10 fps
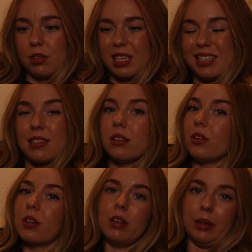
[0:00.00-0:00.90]
it doesn't
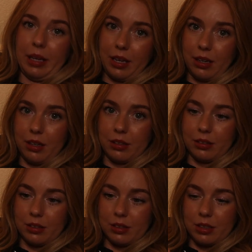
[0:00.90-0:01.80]
look clean
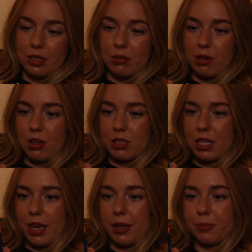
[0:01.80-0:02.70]
is what I'll
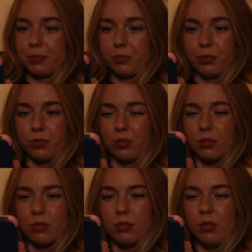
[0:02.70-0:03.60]
say.
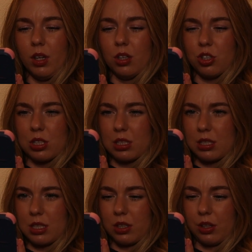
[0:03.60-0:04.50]
It just
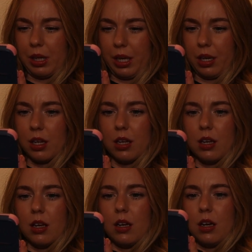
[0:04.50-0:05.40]
doesn't look clean.
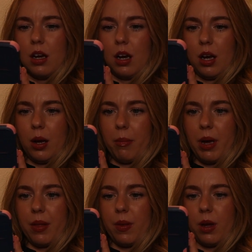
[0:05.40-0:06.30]

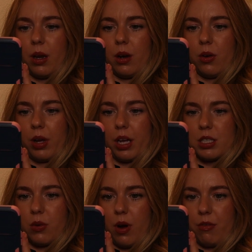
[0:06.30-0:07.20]
And then, okay,
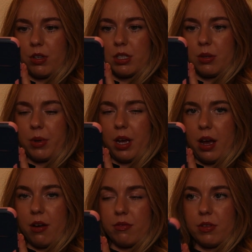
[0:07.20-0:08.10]
so obviously we
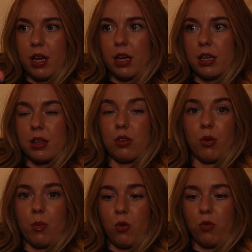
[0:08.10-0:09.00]
have like the
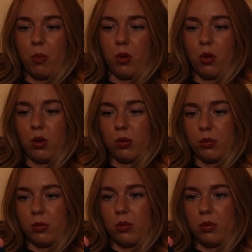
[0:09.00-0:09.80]
removable